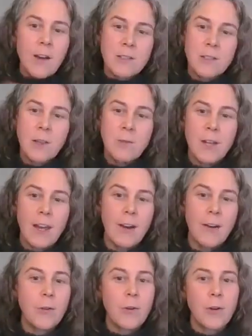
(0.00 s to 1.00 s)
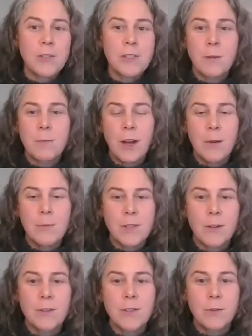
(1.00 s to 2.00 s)
slow down or sometimes
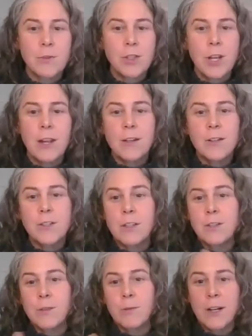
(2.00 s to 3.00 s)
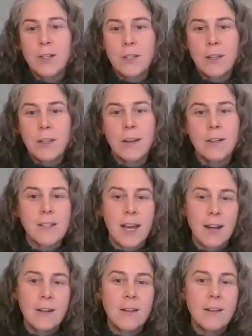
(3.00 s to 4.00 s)
also change the direction that it's
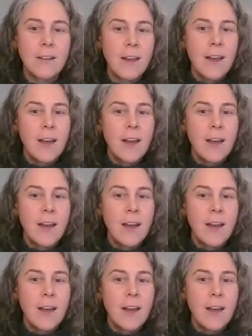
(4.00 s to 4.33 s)
headed